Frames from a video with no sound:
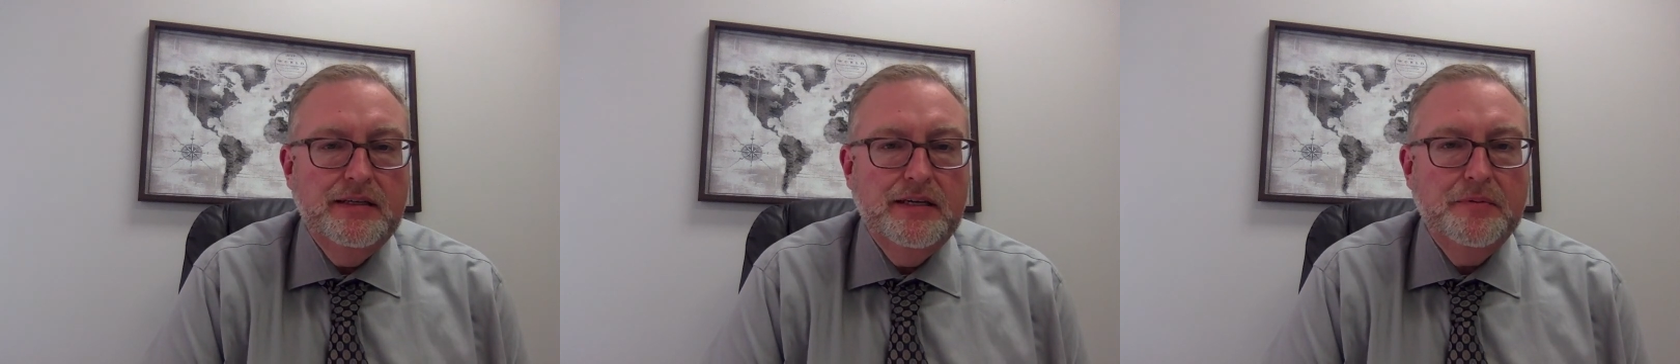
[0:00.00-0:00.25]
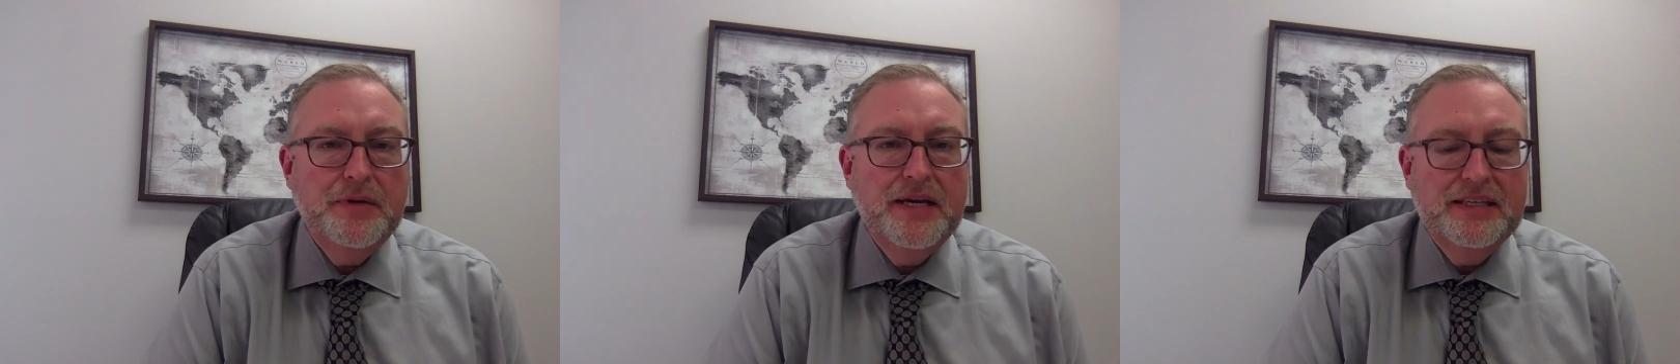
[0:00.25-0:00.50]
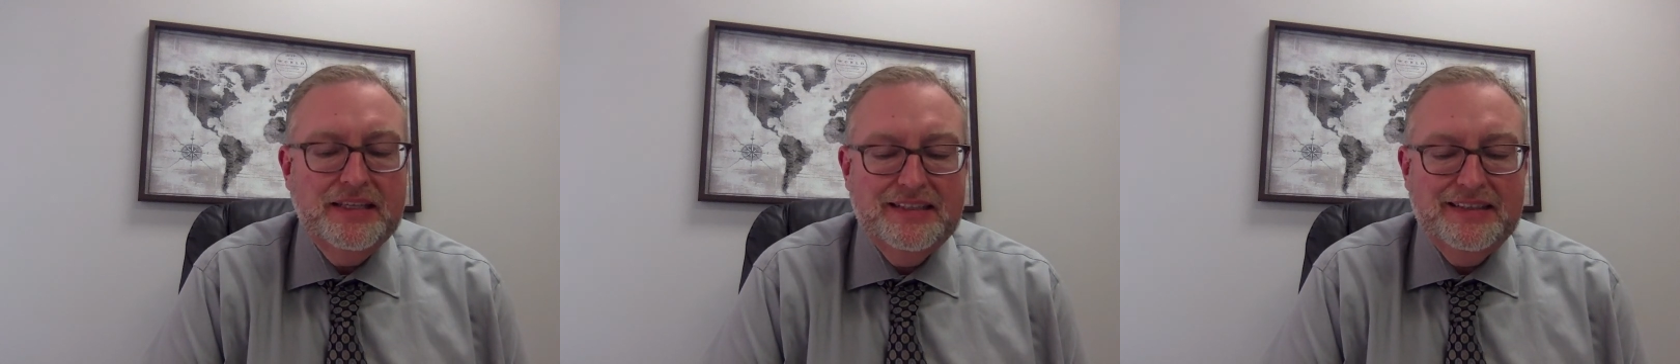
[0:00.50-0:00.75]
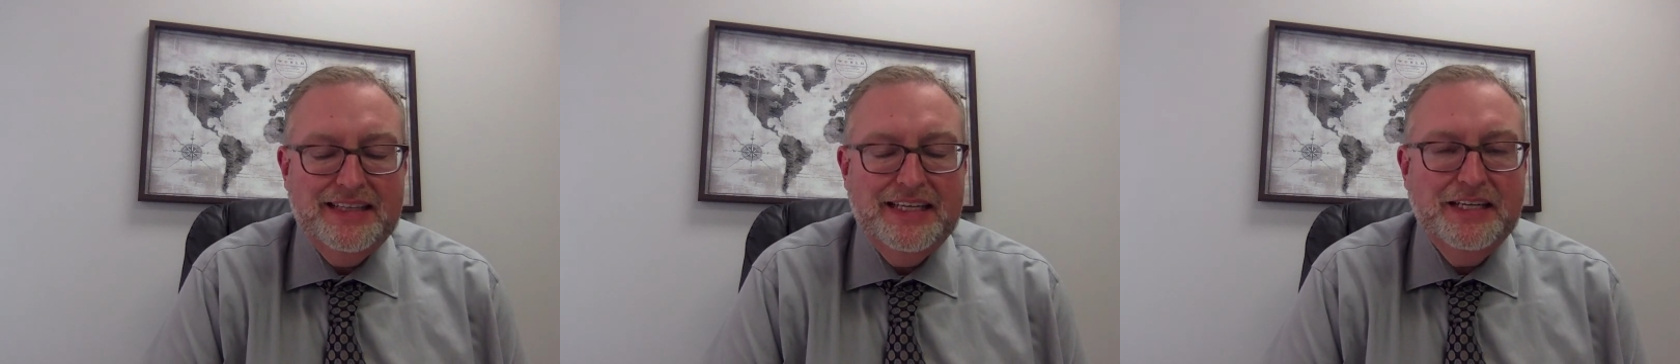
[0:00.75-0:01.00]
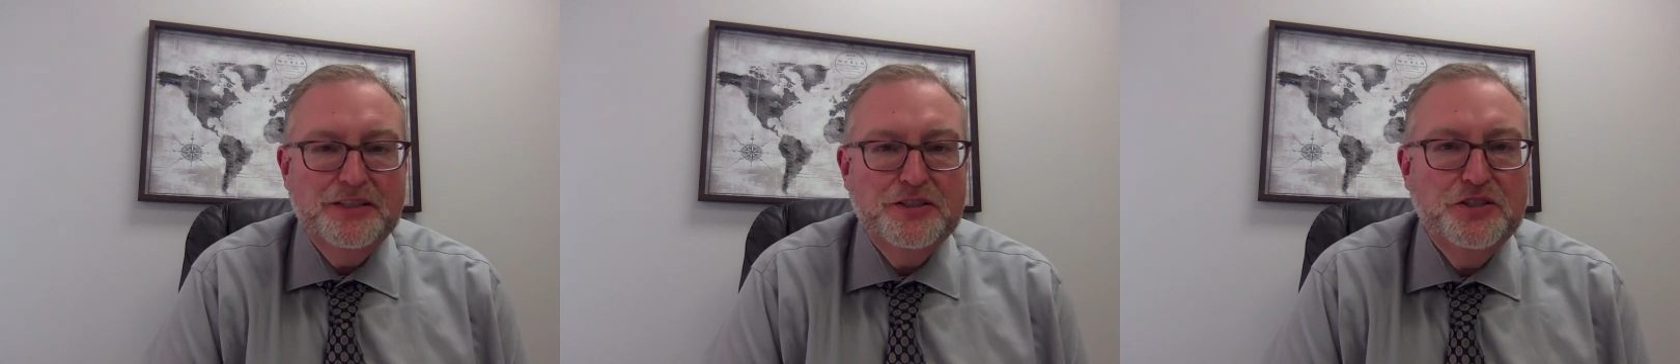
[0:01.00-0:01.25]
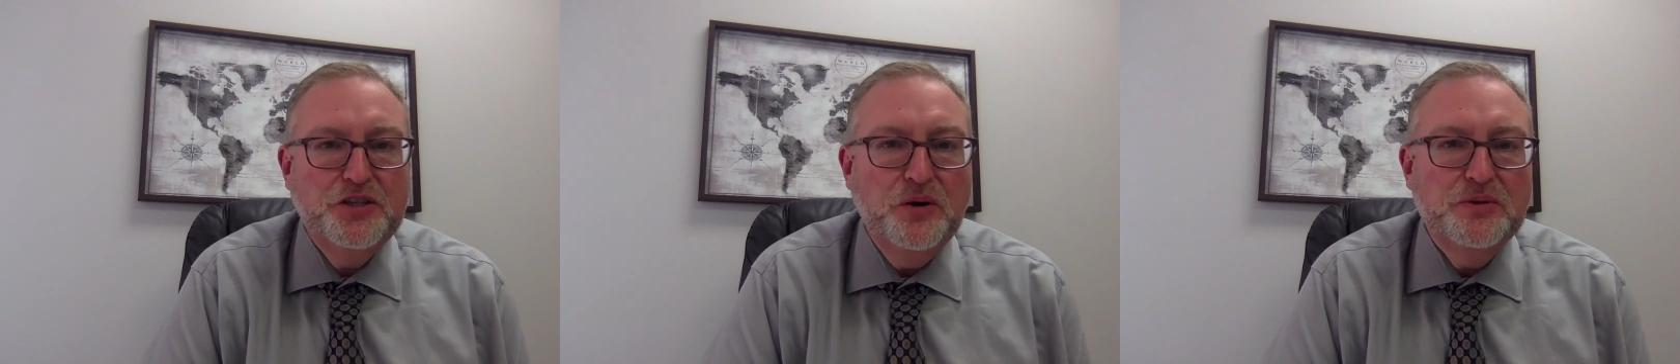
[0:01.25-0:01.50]
he began to cling to
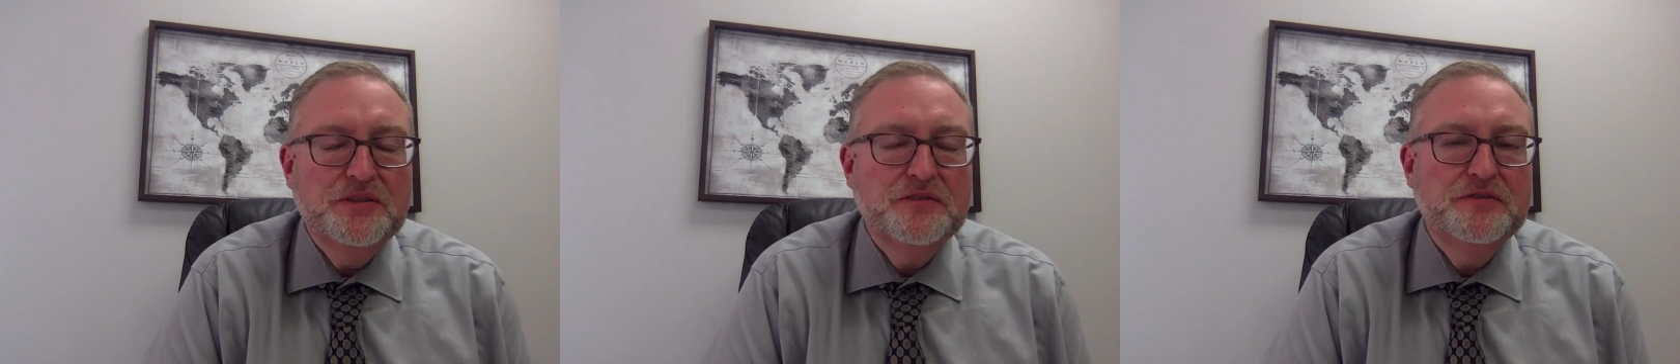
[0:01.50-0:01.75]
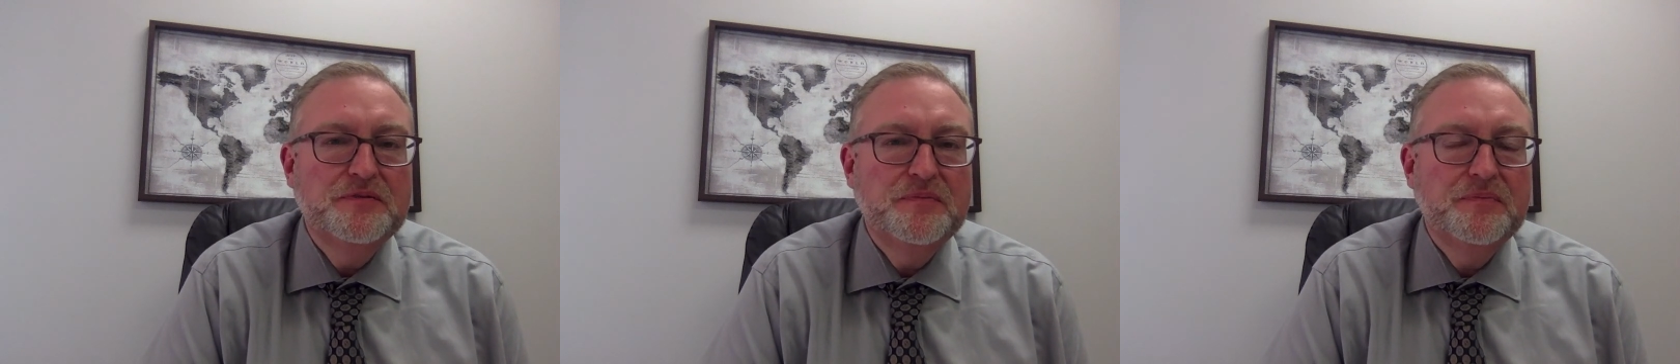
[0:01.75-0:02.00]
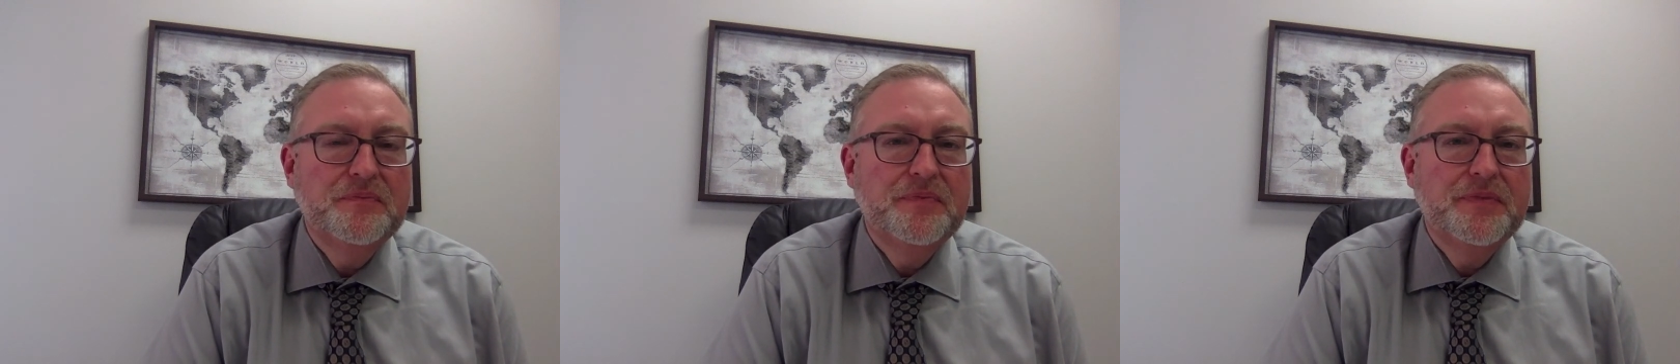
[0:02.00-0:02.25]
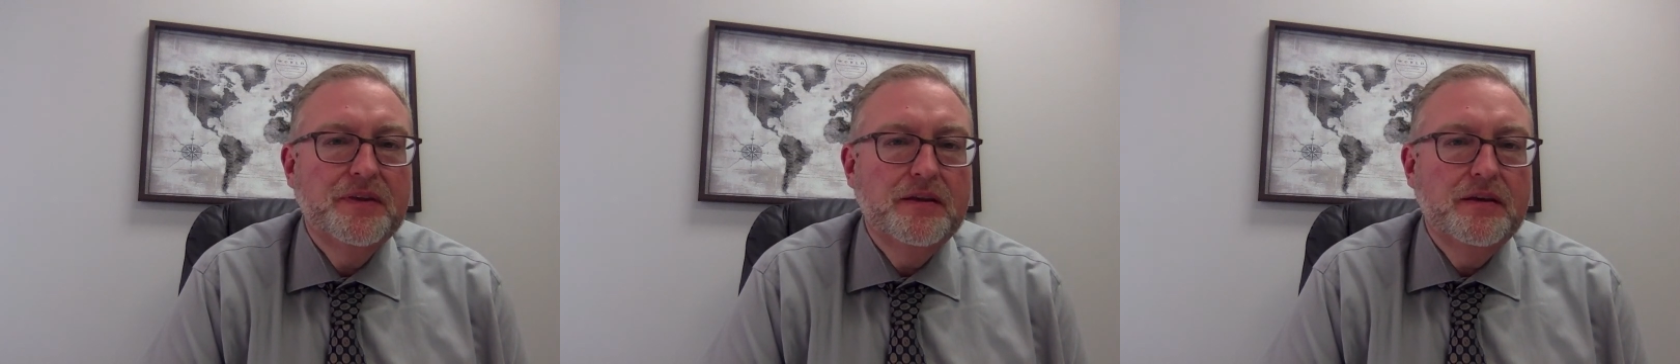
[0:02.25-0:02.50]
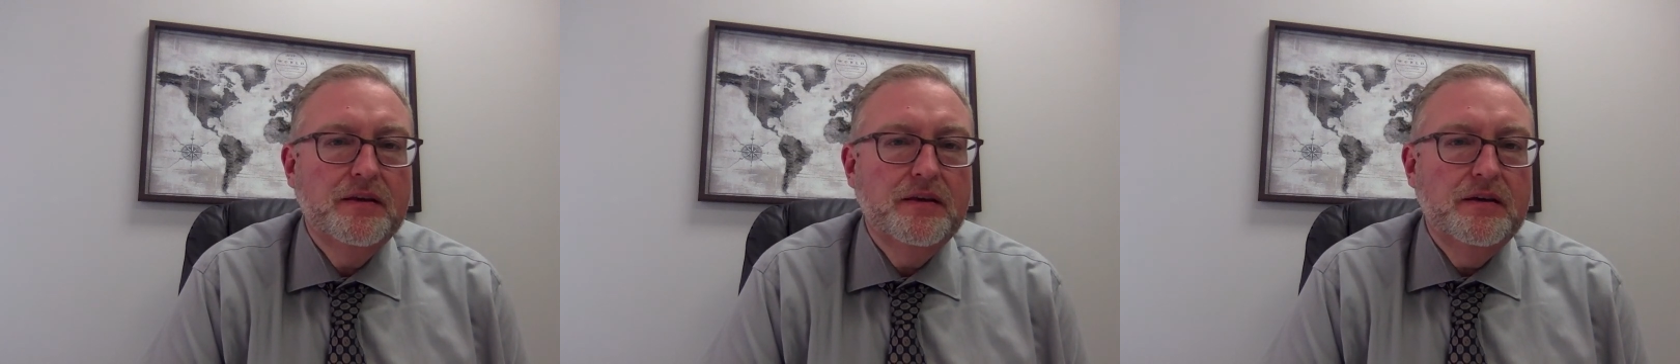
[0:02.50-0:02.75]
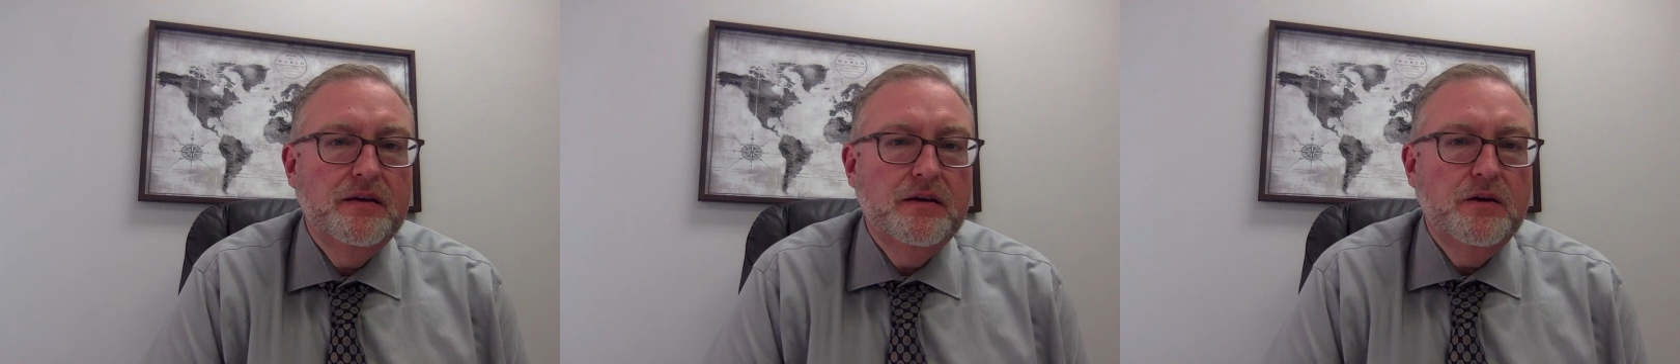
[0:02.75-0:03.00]
Joseph.
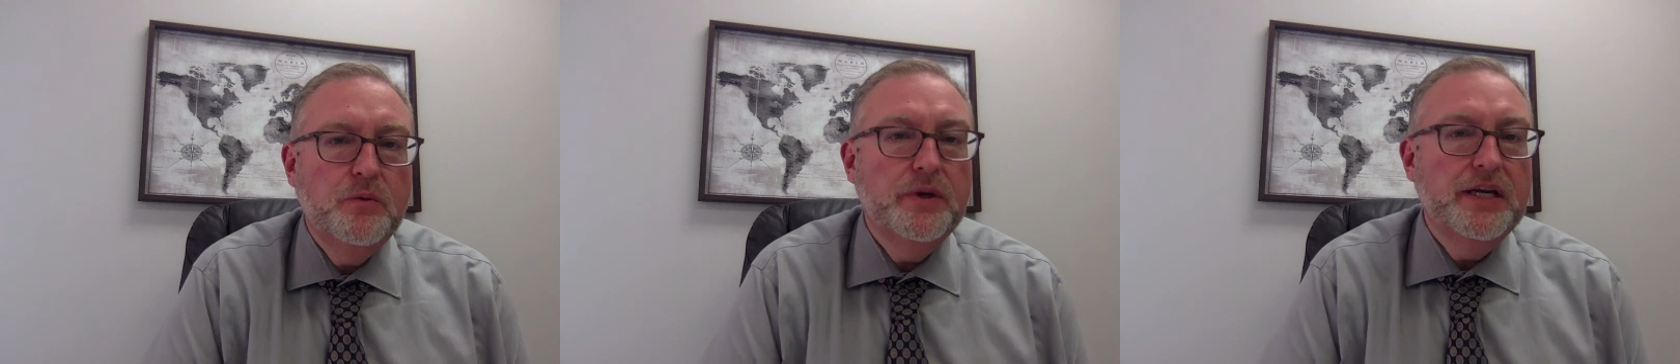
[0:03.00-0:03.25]
When